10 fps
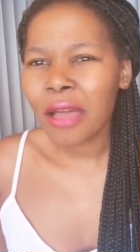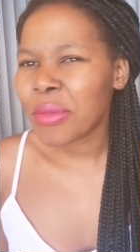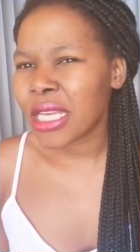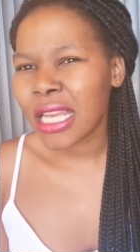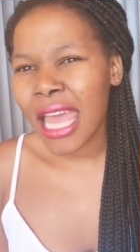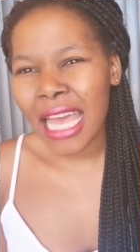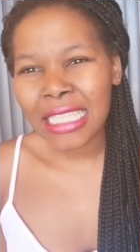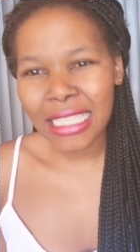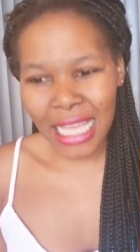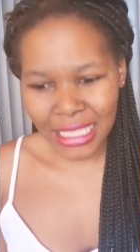I mean,
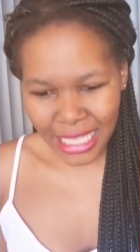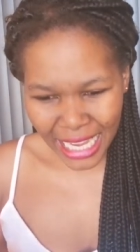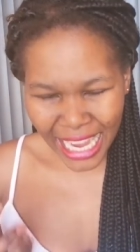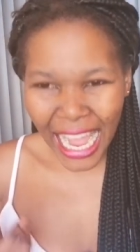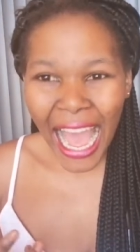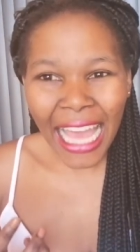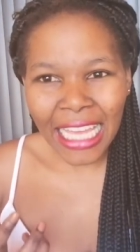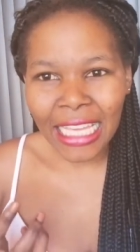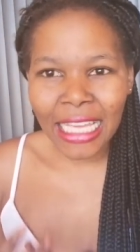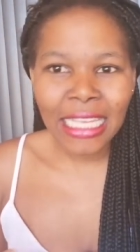as as a
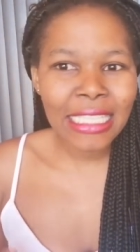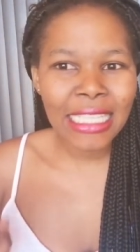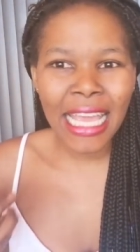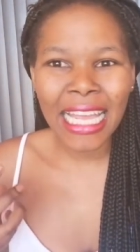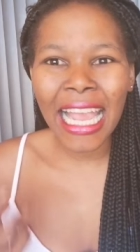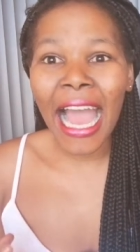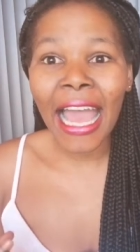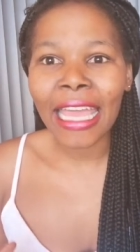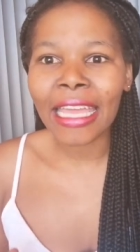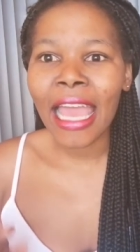guy, as a
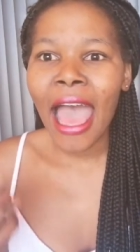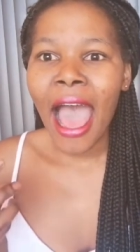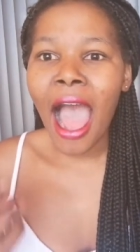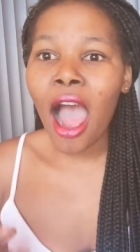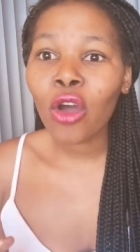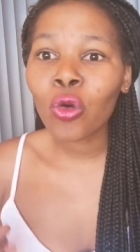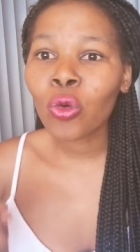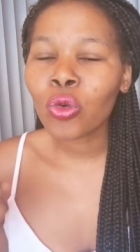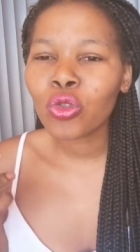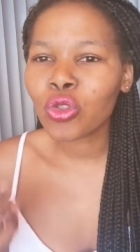guy,
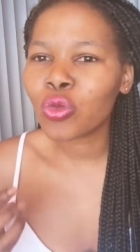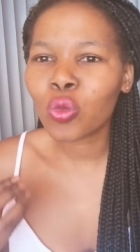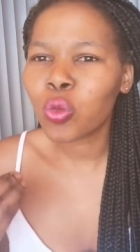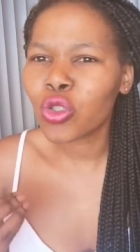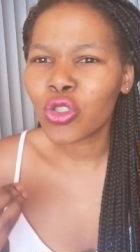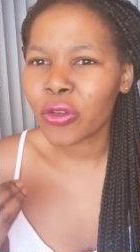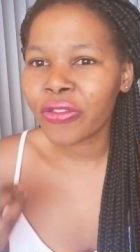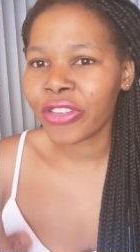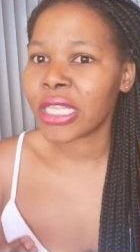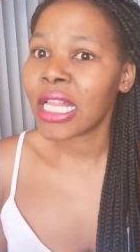how would you
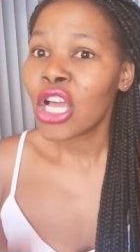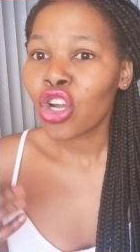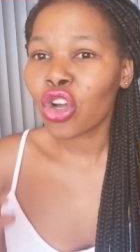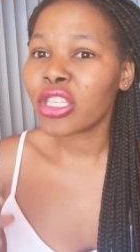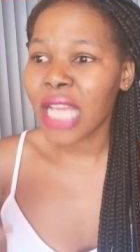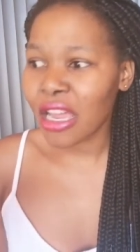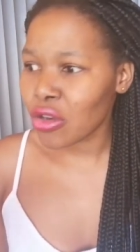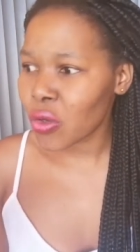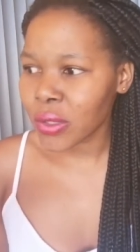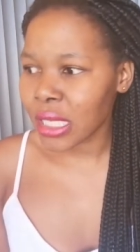feel? Because I
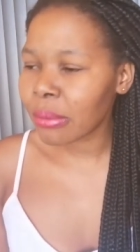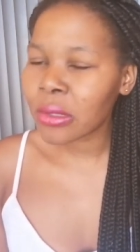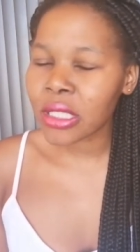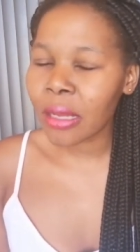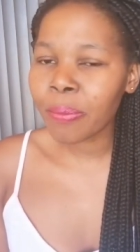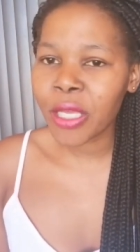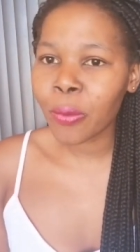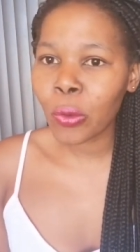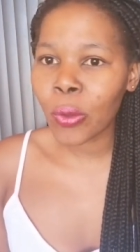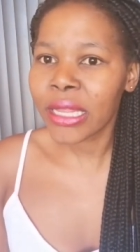know some some
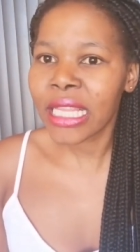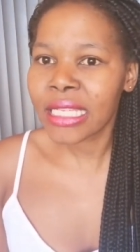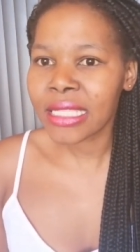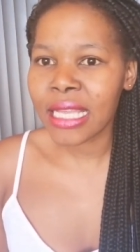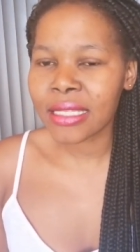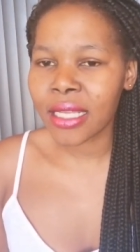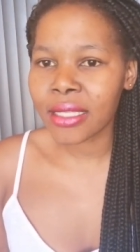people what they say is